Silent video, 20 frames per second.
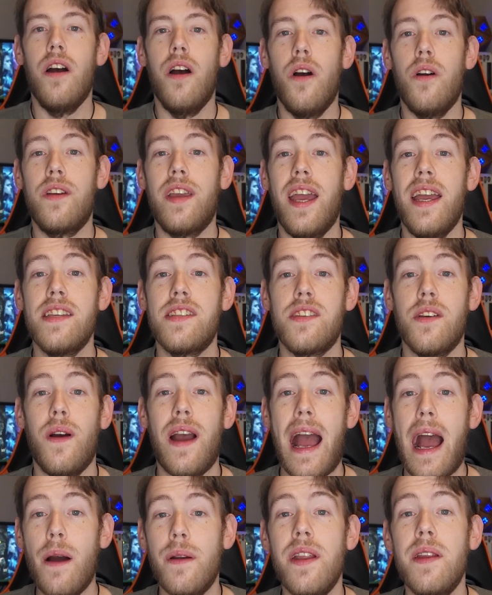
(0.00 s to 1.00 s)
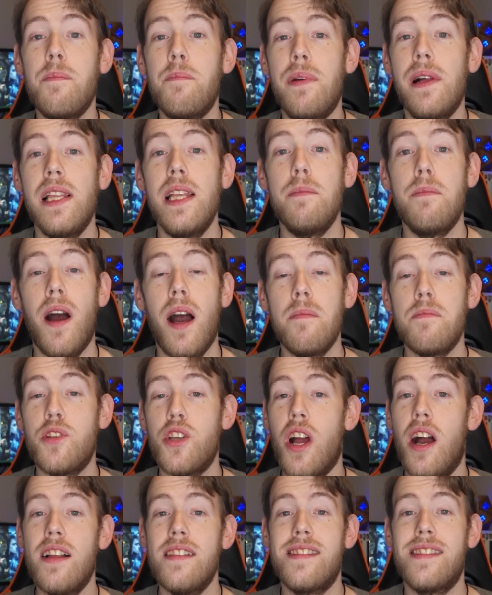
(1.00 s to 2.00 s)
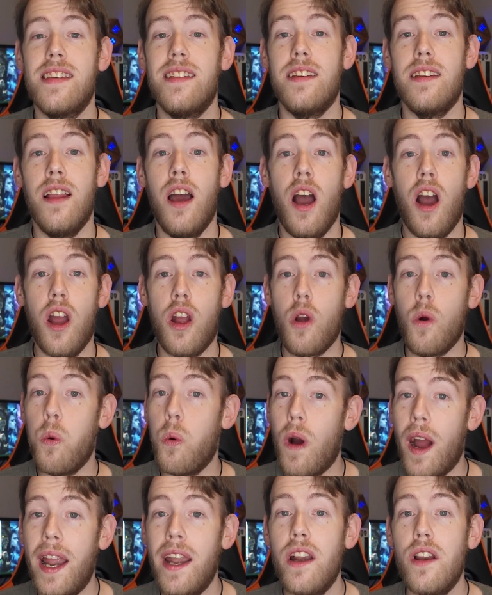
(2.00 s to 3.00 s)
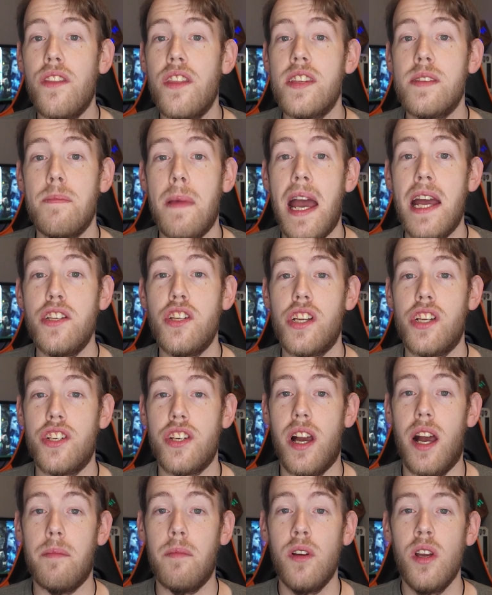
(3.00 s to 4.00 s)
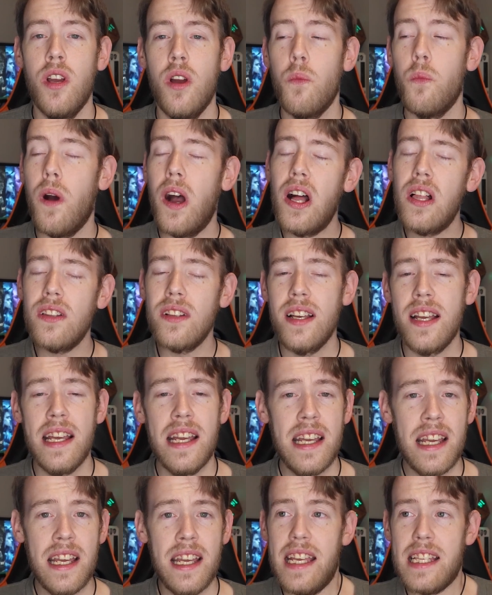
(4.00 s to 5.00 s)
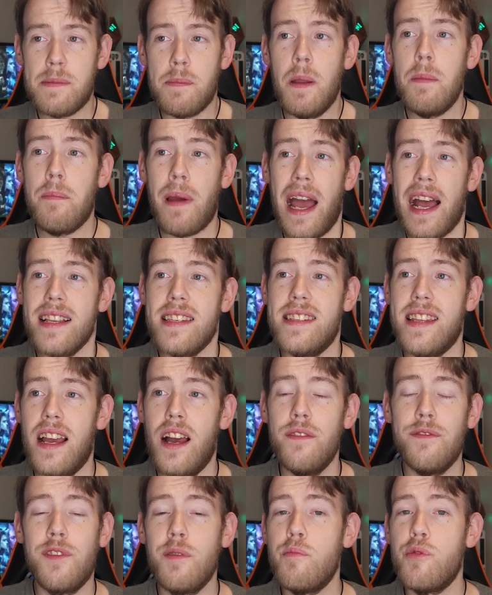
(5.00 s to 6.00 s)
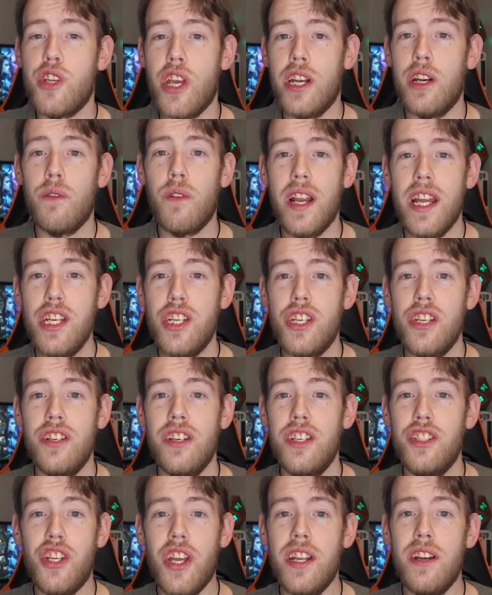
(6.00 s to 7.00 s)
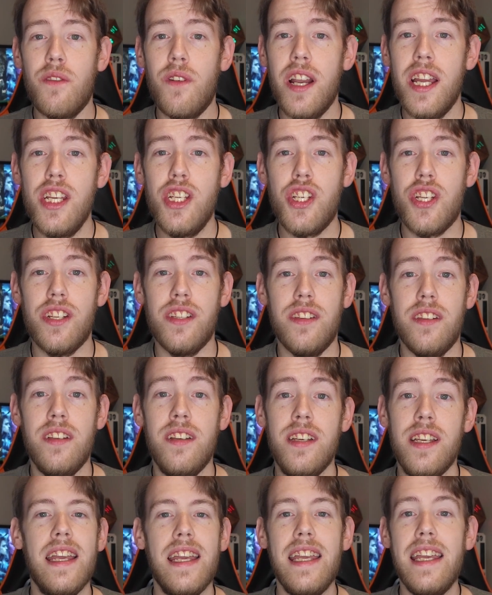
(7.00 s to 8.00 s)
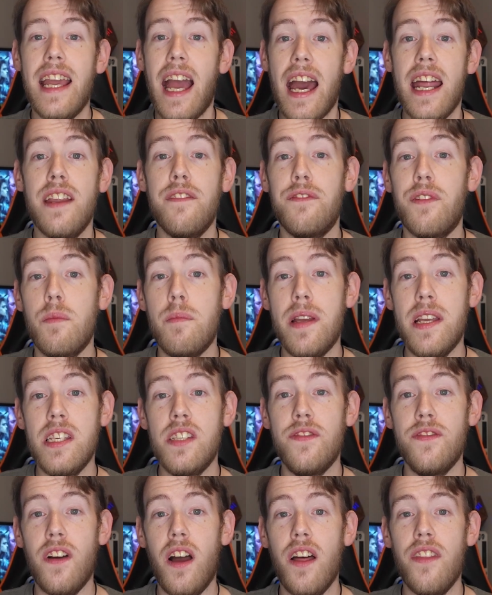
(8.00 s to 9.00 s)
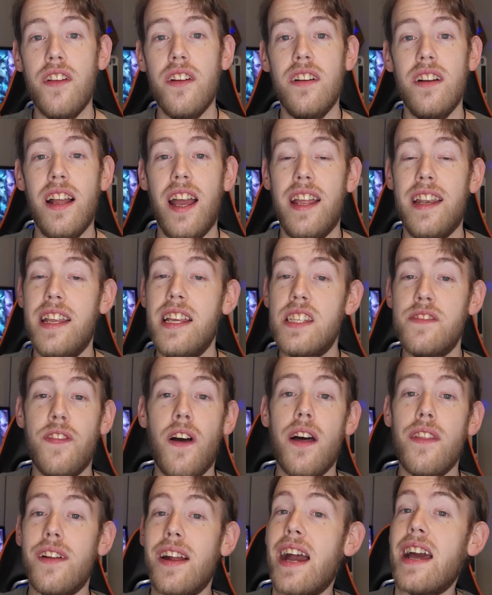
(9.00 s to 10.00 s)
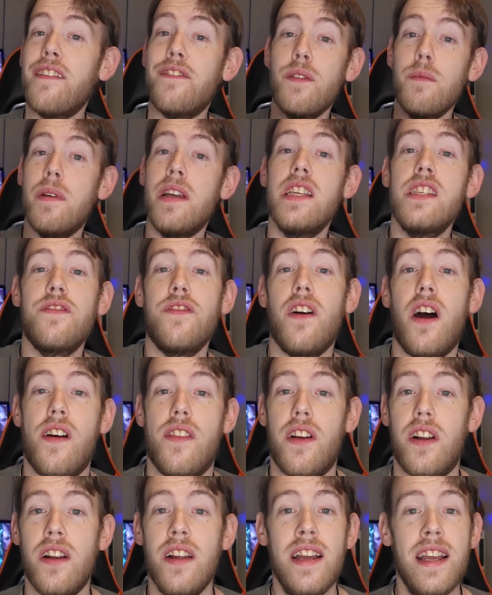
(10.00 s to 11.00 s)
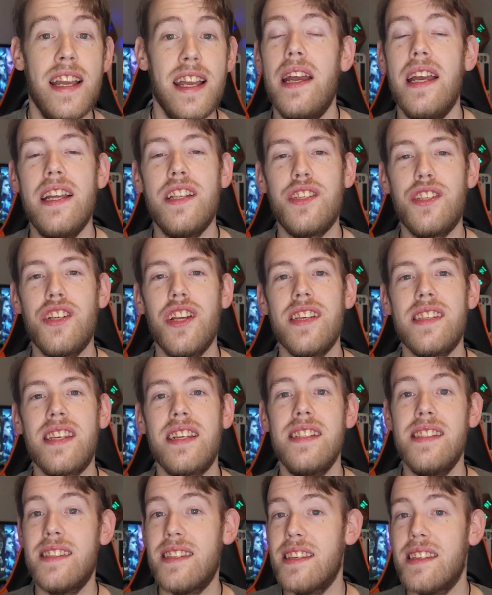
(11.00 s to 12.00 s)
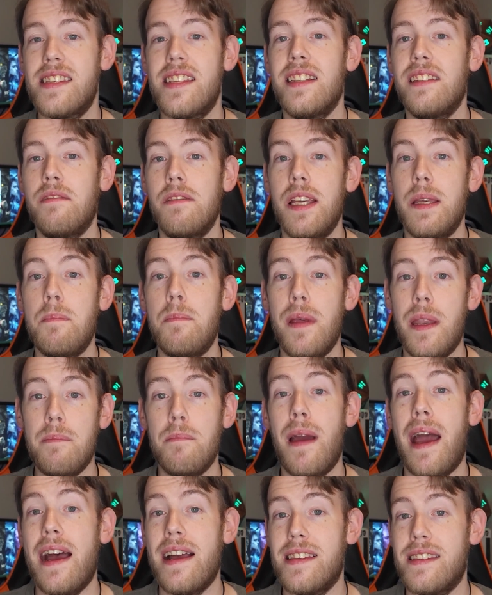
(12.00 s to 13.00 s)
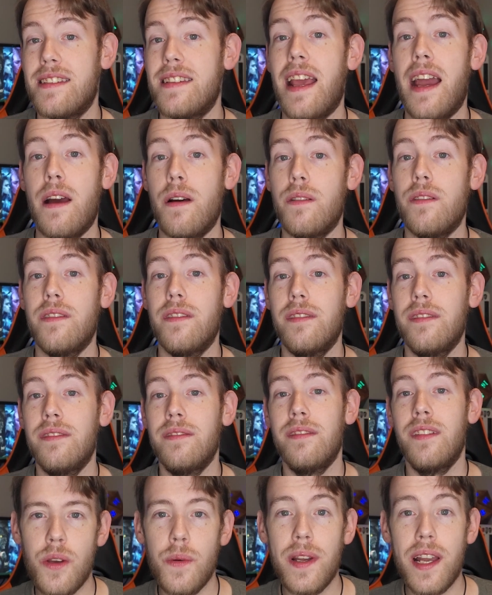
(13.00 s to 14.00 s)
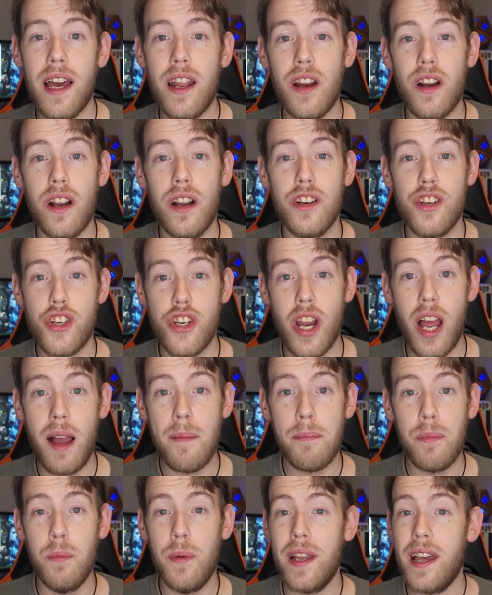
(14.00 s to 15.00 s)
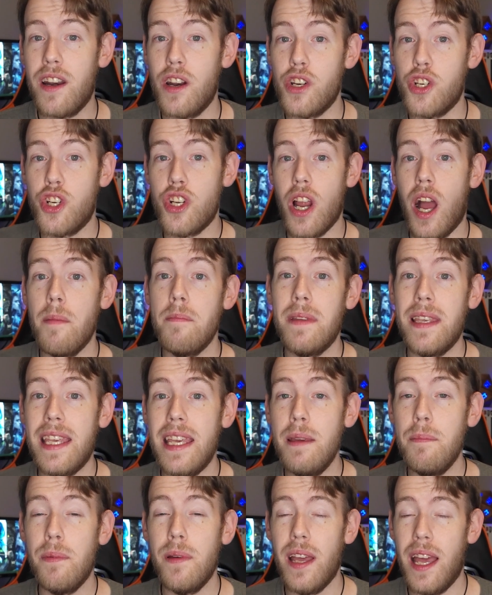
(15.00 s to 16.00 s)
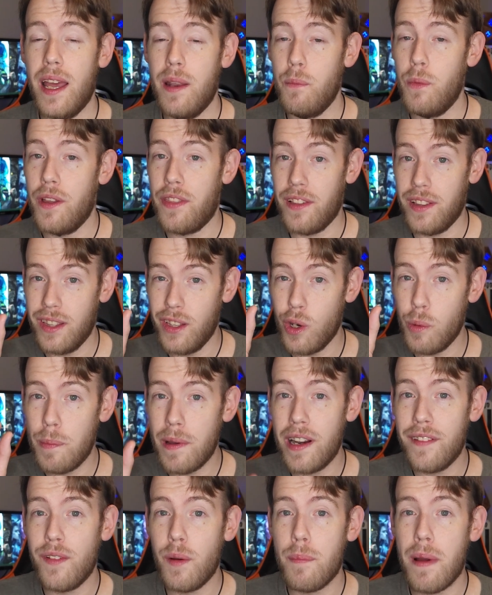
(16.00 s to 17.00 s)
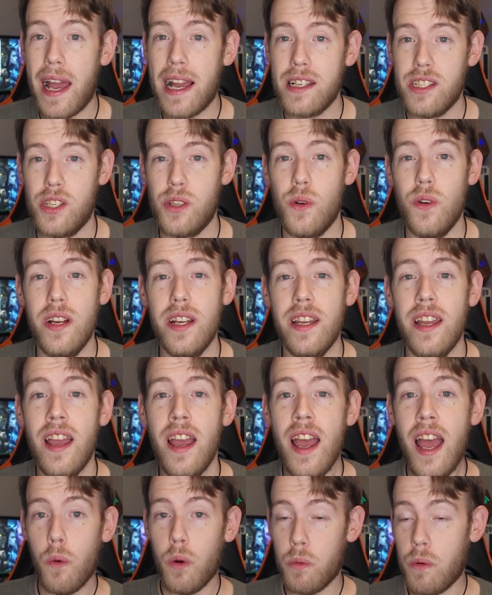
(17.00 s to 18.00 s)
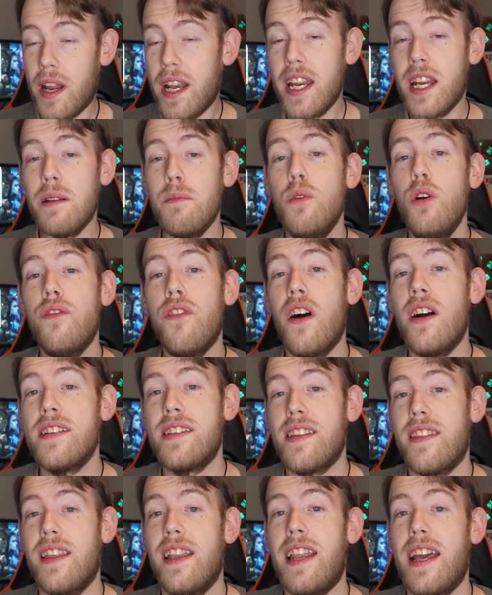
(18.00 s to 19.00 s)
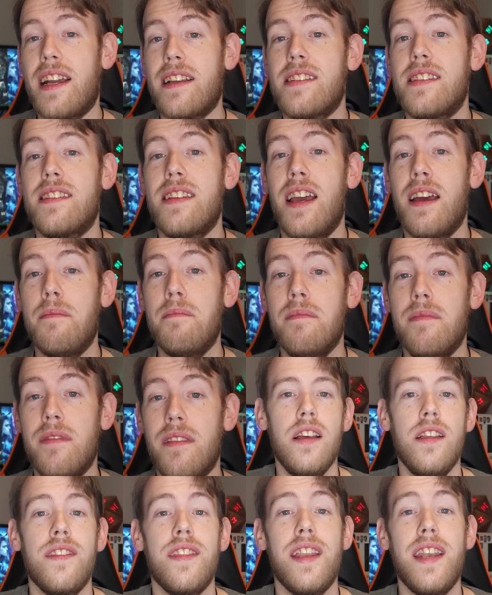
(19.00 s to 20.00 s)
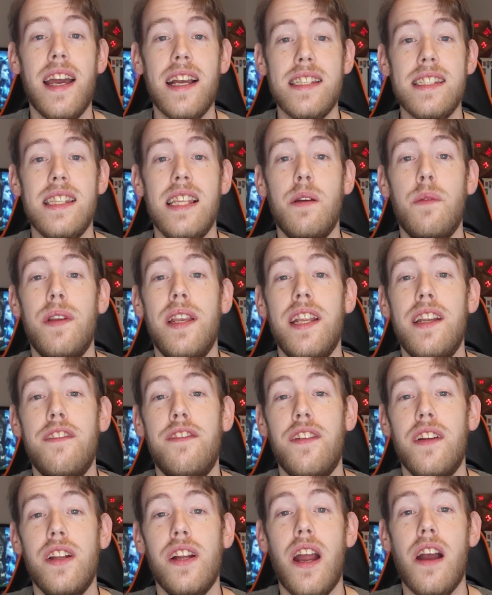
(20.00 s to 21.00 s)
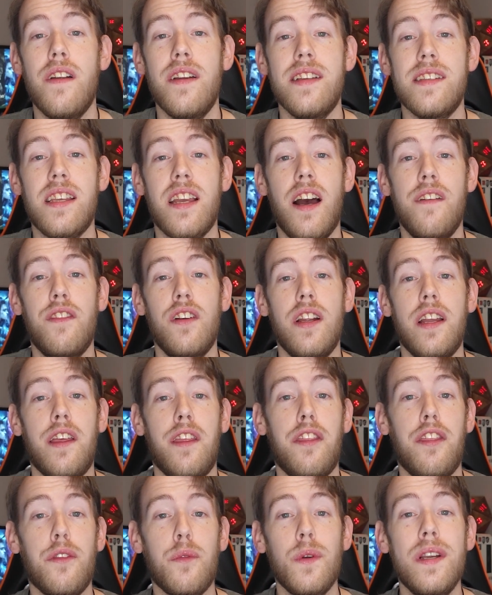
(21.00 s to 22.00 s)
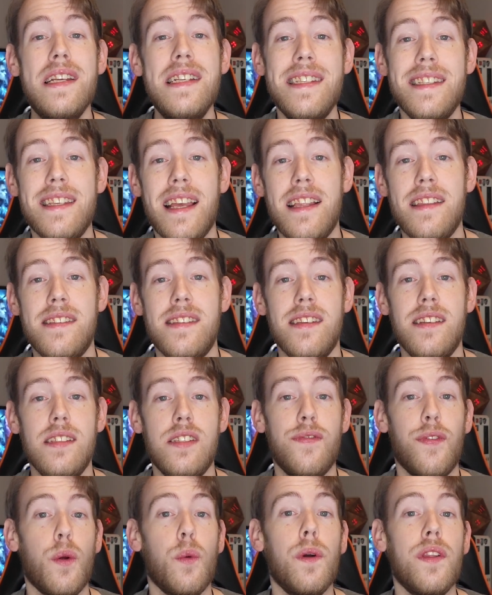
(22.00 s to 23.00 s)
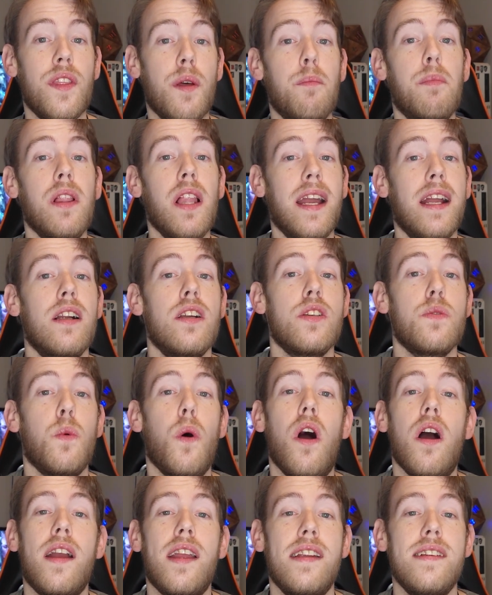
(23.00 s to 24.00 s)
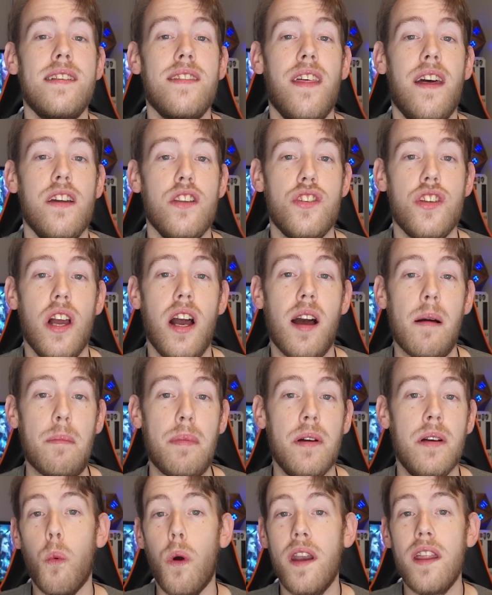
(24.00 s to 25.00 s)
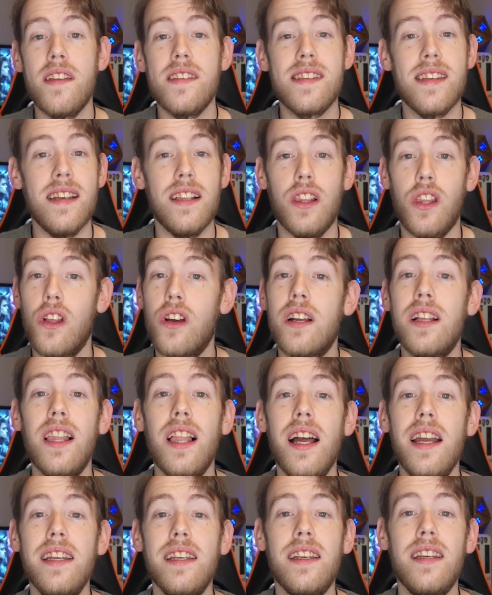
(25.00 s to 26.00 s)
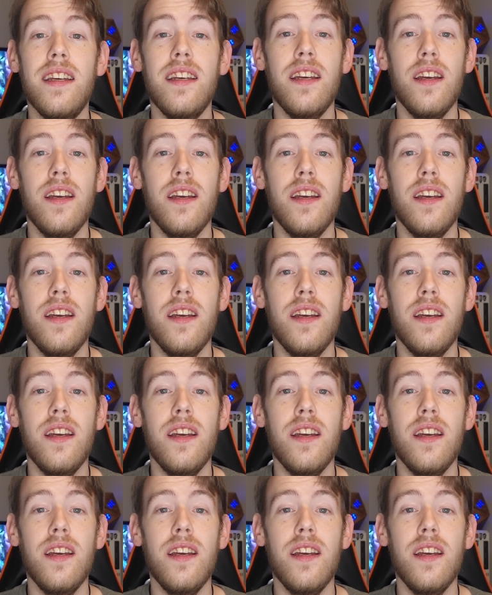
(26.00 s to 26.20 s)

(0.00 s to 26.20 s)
Okay, so how did Billy Bob Johnson acquire this magic shop? Well, it's been passed down from generation to generation. He had it from his father, and his father had it from his father. It's just consistently been passed down. So we got our shop, we got our shopkeep, and with a little bit of a backstory, we're ready to move on to the next step. The next thing we need to figure out is covering three senses for when the players walk into that shop. What does it look like?